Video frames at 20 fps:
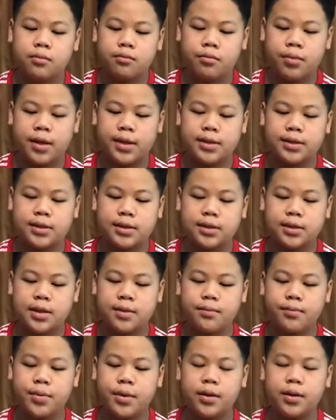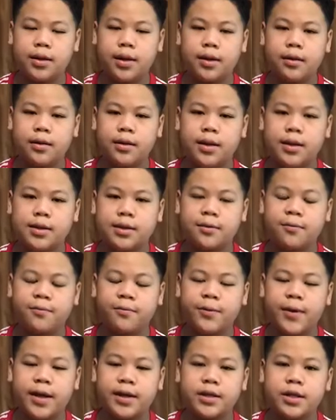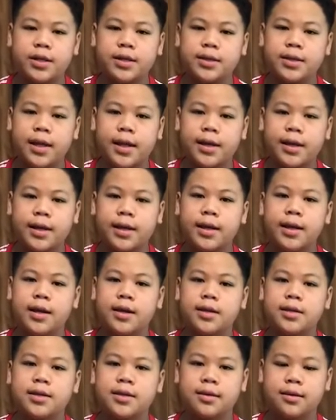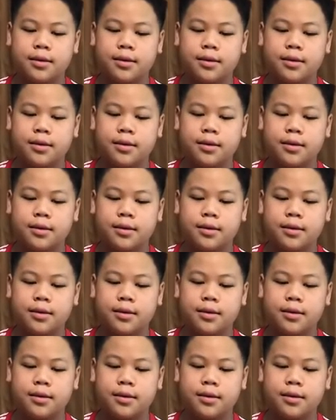but simple disinfections can kill it.